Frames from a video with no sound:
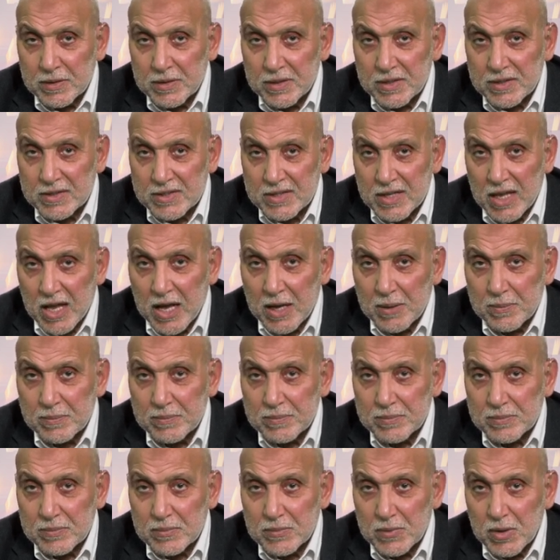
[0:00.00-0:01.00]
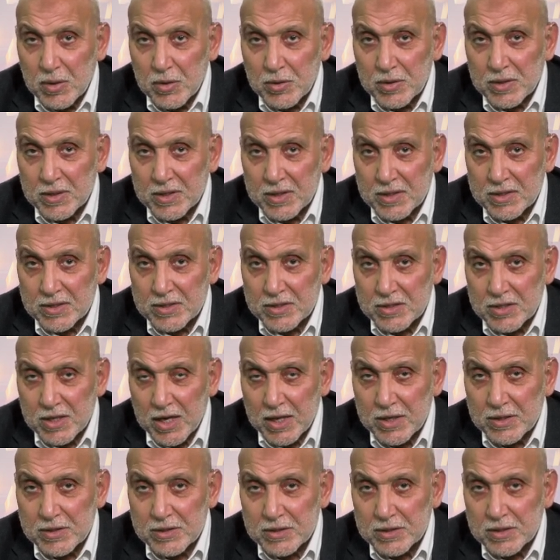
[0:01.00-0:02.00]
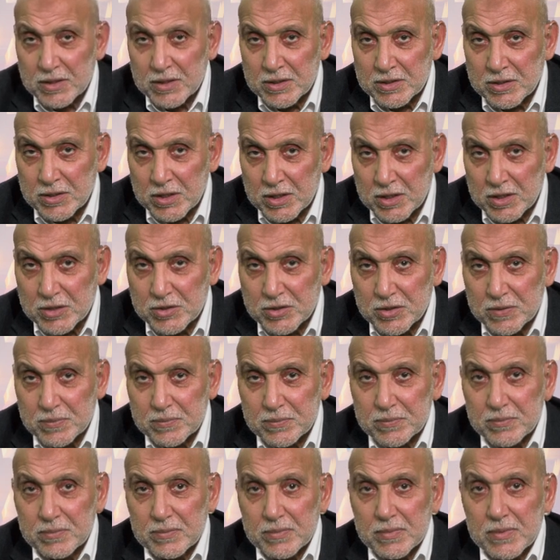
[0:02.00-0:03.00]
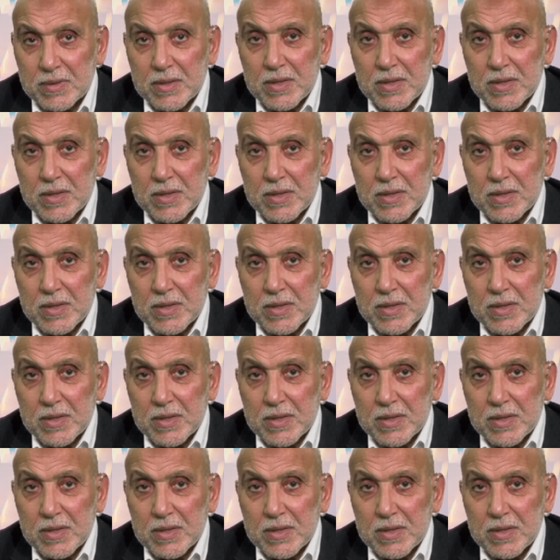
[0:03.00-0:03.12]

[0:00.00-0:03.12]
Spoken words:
in Islam or in Christianity, in religion,